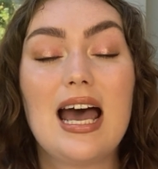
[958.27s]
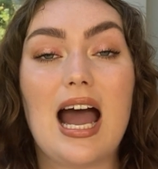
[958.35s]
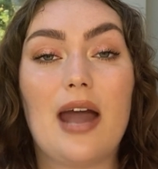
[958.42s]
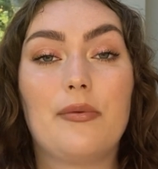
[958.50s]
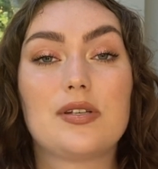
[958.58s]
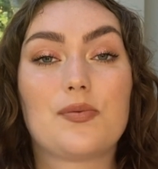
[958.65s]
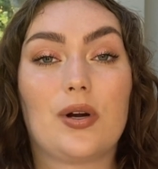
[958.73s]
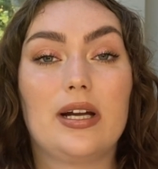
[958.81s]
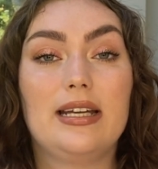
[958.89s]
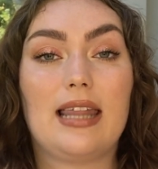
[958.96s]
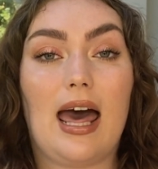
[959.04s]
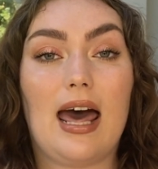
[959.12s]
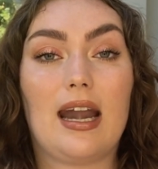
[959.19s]
I was
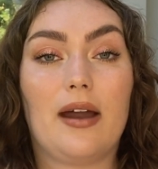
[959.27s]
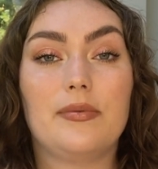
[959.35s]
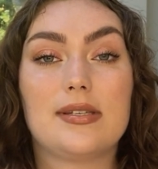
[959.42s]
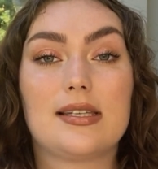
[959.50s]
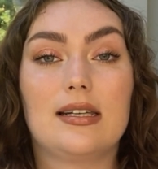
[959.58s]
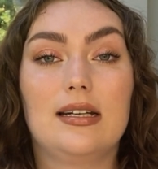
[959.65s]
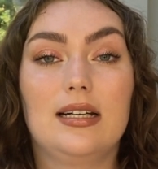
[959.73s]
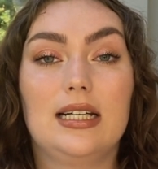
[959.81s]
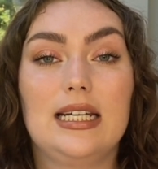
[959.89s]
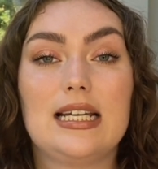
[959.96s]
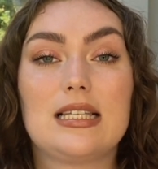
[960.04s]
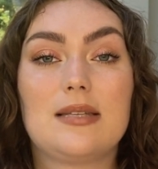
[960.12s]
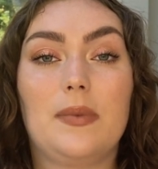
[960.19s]
worried that I was gonna
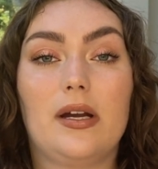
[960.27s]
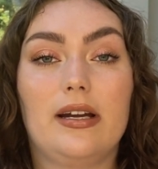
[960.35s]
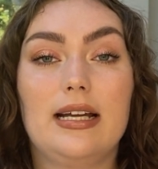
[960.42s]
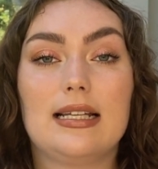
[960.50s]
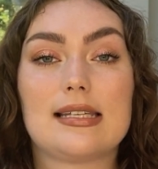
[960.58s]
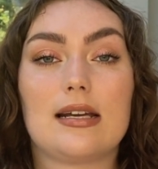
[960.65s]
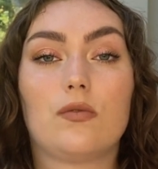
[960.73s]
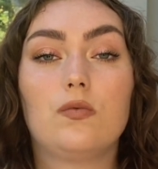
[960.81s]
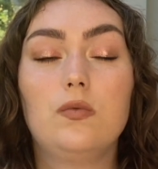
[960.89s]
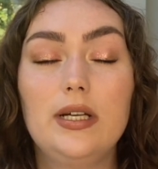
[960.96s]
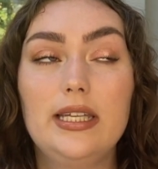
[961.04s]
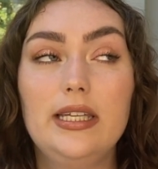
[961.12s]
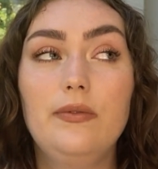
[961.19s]
experience like
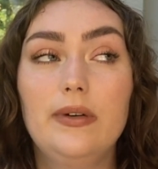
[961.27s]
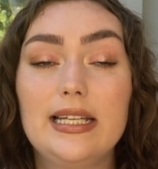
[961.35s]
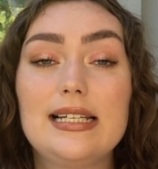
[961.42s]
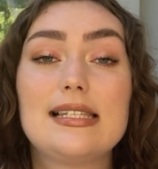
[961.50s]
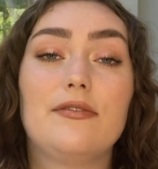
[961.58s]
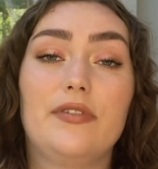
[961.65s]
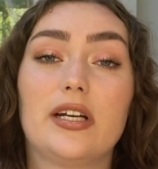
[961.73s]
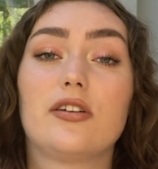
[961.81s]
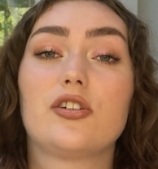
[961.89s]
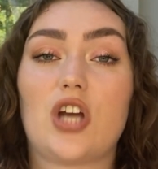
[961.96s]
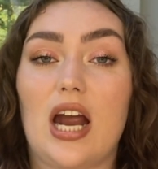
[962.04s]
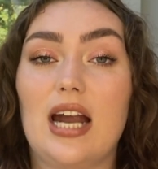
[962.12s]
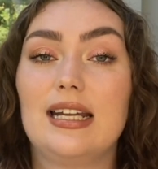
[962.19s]
really severe
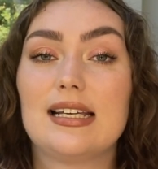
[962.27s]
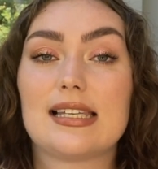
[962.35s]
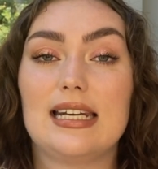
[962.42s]
dryness